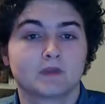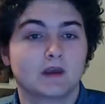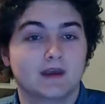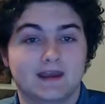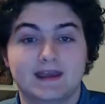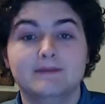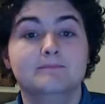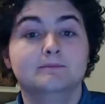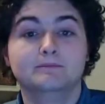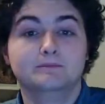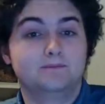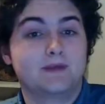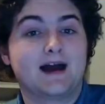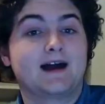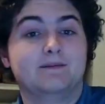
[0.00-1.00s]
him
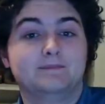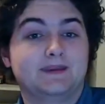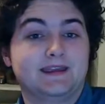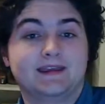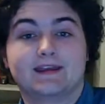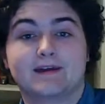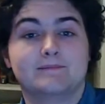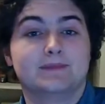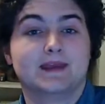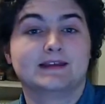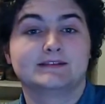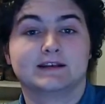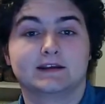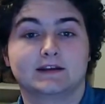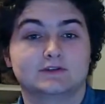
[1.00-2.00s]
being
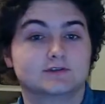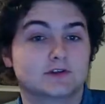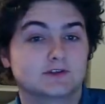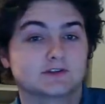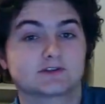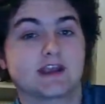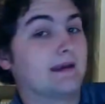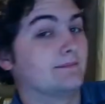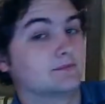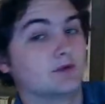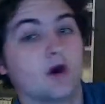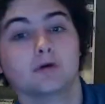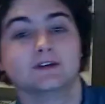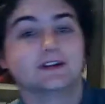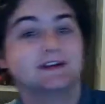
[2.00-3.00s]
amazing just came
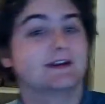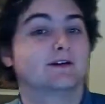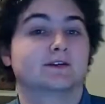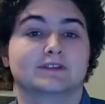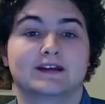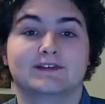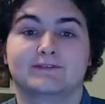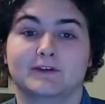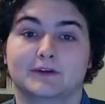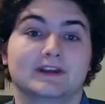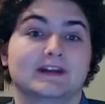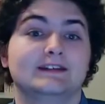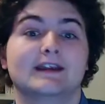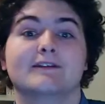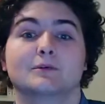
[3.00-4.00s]
totally out of left field.
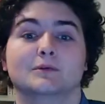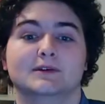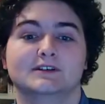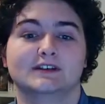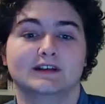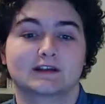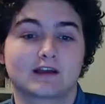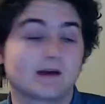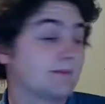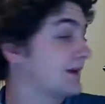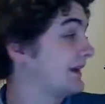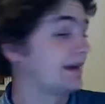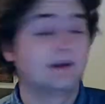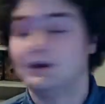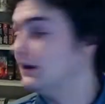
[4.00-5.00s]
I never would have seen it
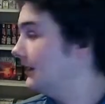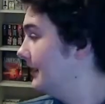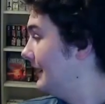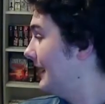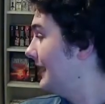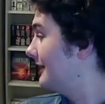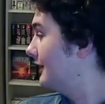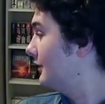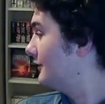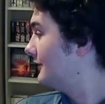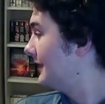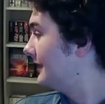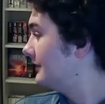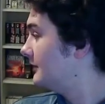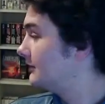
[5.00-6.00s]
coming. Hello,
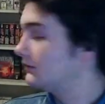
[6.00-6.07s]
Vin.